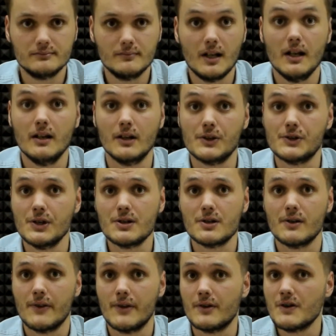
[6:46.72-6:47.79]
In
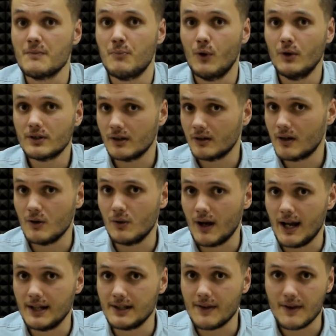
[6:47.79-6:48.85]
addition, the report
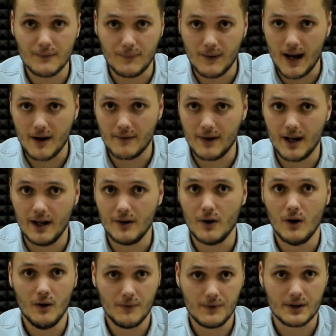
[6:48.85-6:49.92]
calculated the fair value
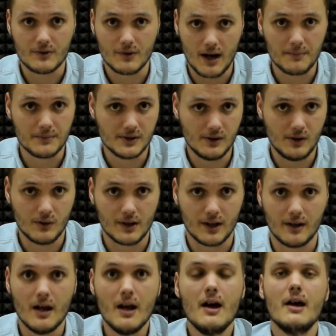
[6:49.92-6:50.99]
of the Gram
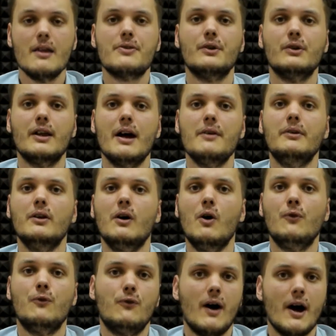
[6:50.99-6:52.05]
token at the level of
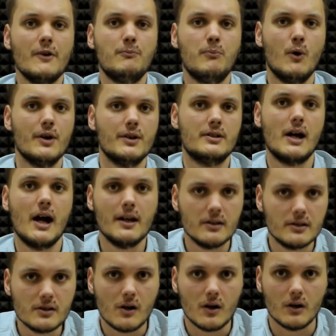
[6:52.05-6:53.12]

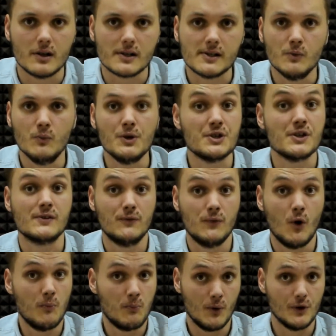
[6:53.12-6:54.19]
$5.9, which is
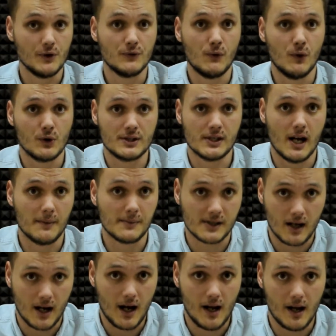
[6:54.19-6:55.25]
4.4 times
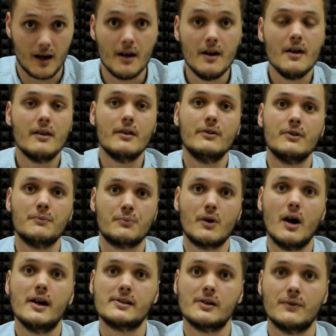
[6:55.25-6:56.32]
higher than the
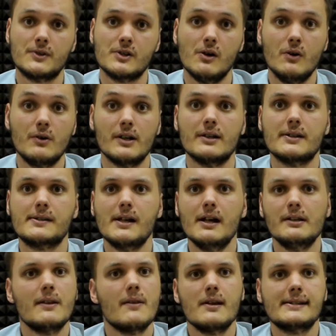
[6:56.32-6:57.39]
price of token set
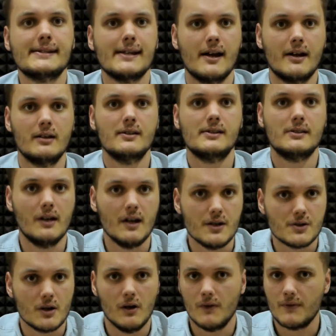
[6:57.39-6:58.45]
at the second
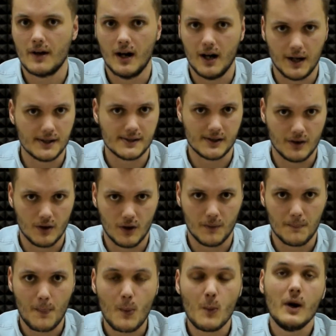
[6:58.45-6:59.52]
stage of the
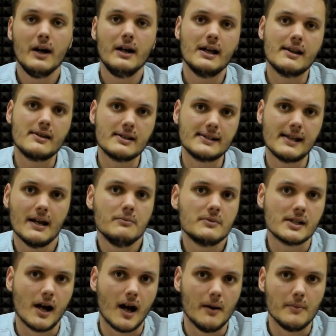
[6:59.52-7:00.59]
ICO. At the same
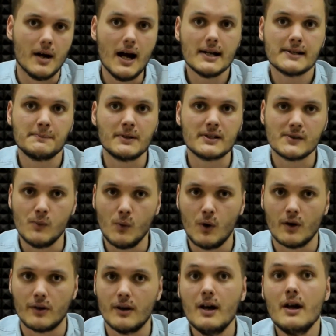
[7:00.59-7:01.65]
time, experts
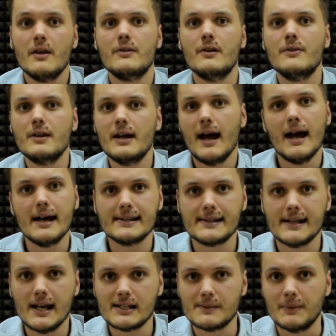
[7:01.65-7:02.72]
warn that their
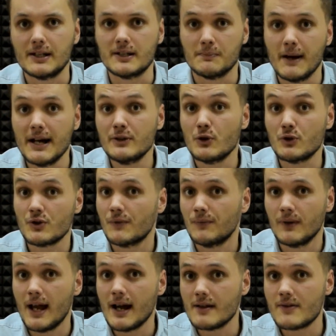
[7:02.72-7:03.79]
assessment may not
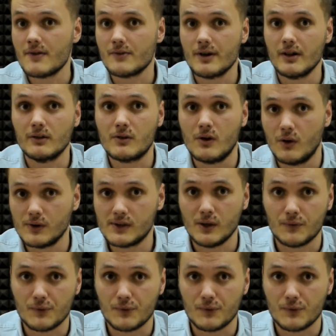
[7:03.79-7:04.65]
reflect the real cost of